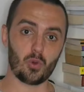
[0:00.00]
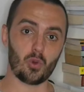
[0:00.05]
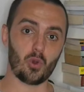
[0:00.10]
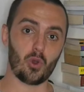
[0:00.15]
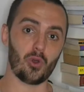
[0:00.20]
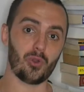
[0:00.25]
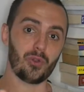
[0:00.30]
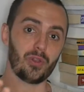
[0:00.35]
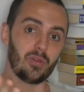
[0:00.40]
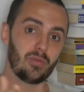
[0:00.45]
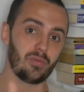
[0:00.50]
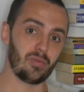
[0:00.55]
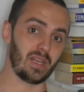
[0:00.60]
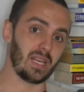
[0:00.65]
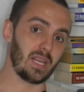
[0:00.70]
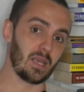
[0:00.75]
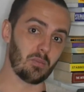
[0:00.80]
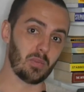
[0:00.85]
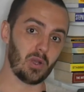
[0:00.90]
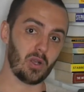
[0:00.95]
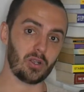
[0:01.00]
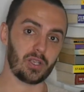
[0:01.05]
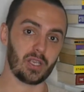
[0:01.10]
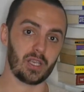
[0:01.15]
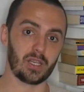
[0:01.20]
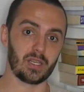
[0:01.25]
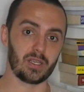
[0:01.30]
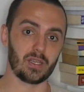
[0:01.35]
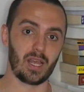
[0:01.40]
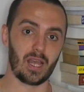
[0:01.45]
more on affiliate
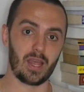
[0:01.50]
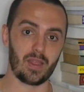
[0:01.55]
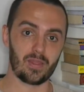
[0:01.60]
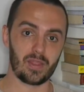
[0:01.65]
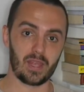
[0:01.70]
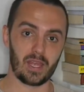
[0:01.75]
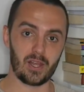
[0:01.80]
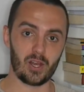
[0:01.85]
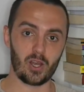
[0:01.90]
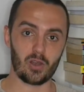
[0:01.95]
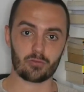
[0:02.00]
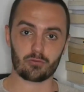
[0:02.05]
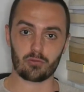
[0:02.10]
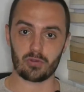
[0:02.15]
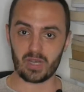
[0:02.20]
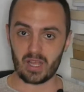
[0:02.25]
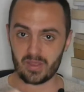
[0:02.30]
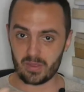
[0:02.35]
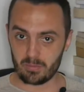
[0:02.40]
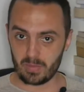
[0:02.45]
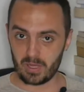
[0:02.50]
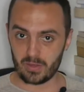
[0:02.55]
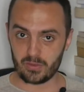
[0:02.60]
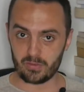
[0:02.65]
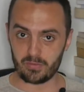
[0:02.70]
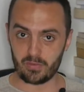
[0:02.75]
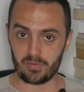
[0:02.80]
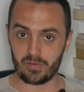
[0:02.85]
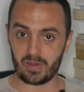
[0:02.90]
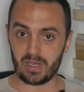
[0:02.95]
marketing. And then after another month
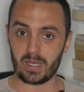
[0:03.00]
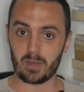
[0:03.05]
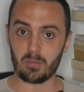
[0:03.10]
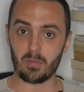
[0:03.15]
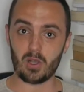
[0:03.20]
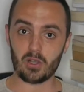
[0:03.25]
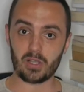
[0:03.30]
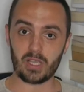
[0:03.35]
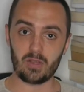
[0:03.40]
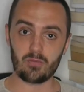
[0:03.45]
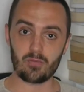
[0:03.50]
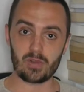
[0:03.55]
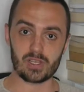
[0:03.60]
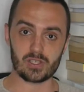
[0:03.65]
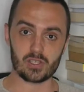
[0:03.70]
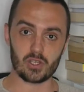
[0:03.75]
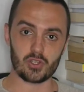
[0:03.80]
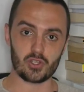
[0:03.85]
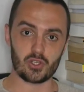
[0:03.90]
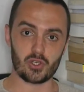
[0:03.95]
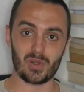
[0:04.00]
of affiliate marketing research,